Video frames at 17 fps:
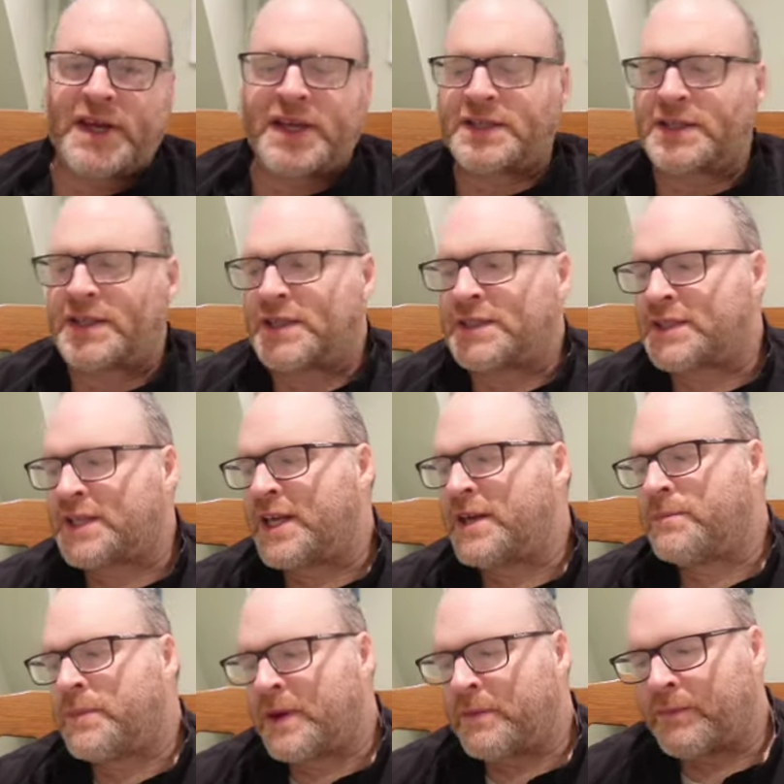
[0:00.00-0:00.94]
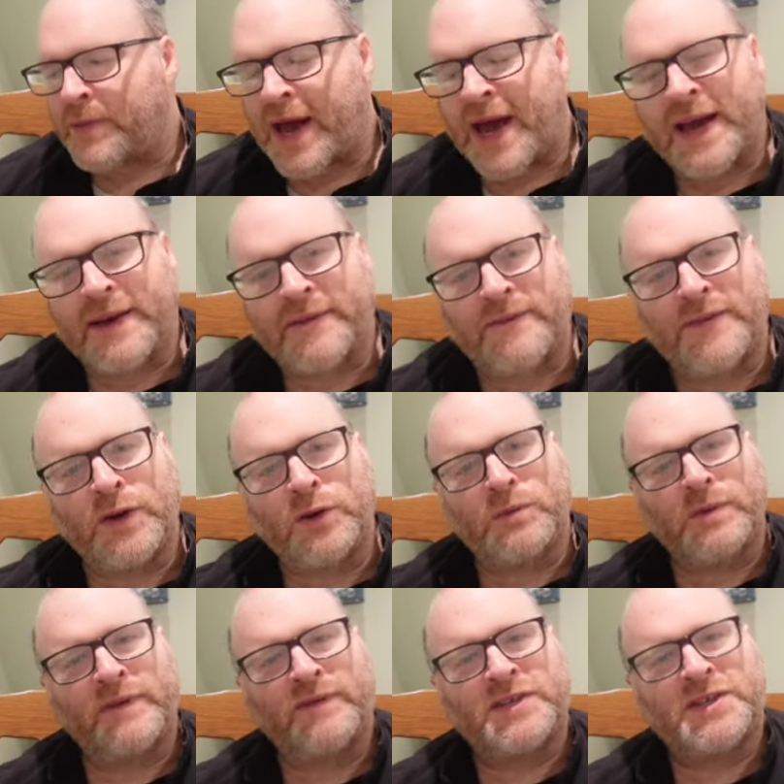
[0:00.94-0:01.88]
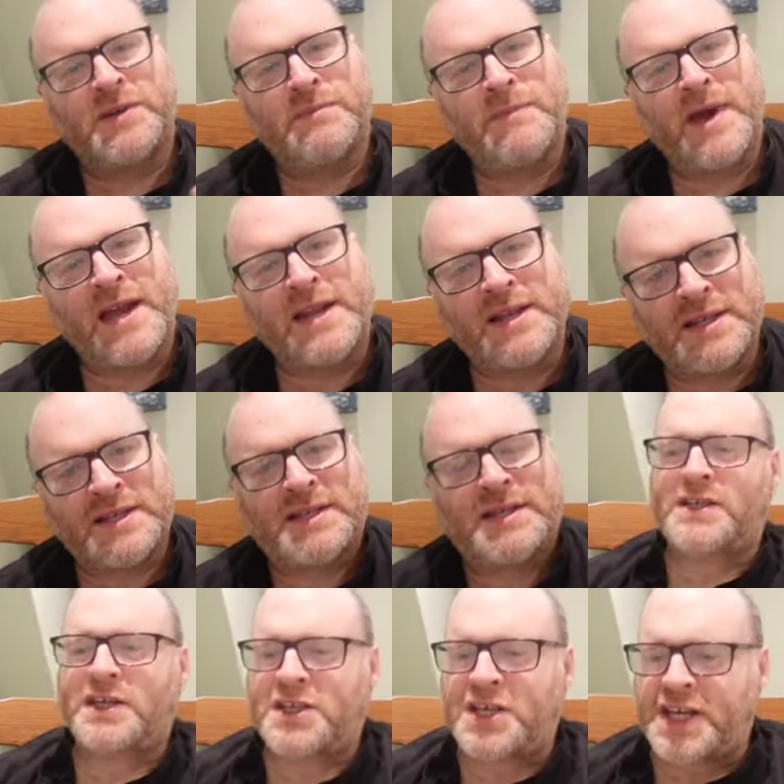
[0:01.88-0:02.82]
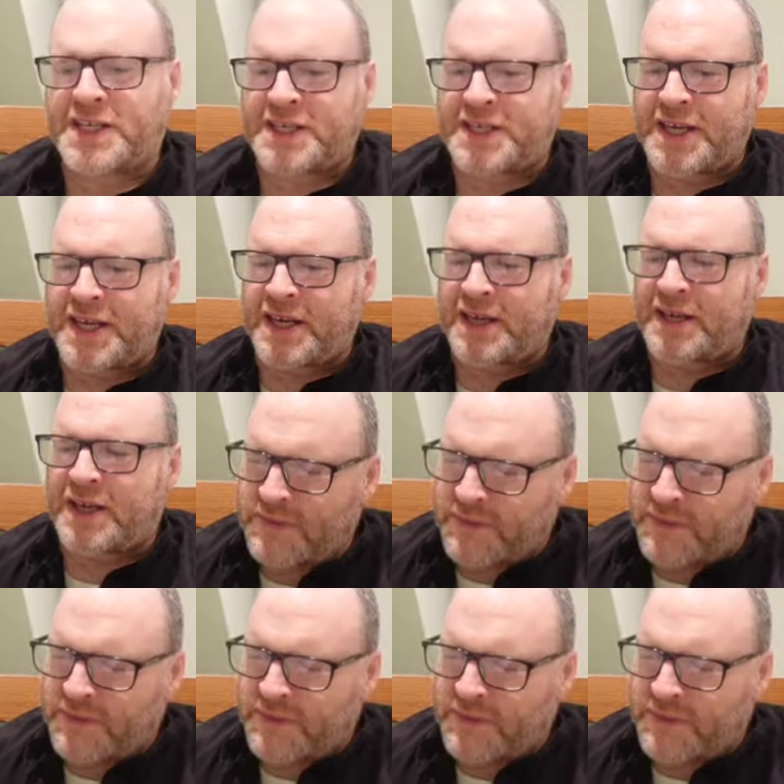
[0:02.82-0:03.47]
There's this sleeping bag filled with cement, suggesting the